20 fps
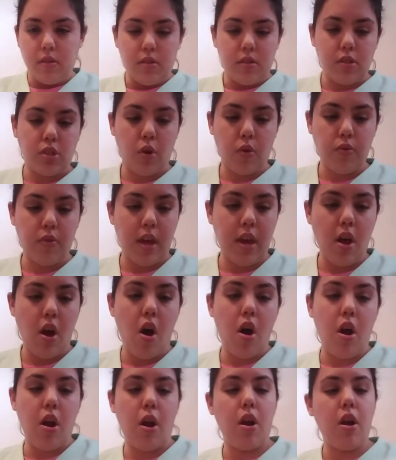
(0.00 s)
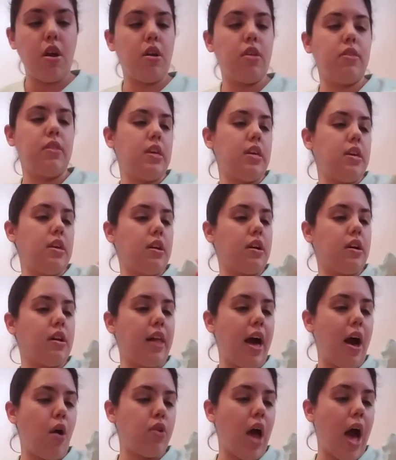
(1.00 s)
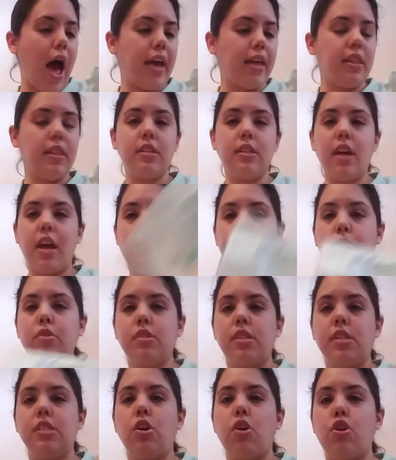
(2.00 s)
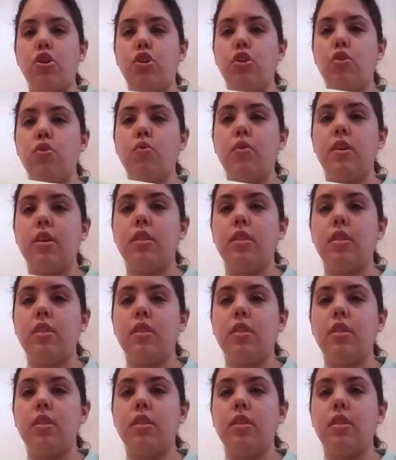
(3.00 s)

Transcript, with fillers: So they are the Cloud Island diapers. These are new.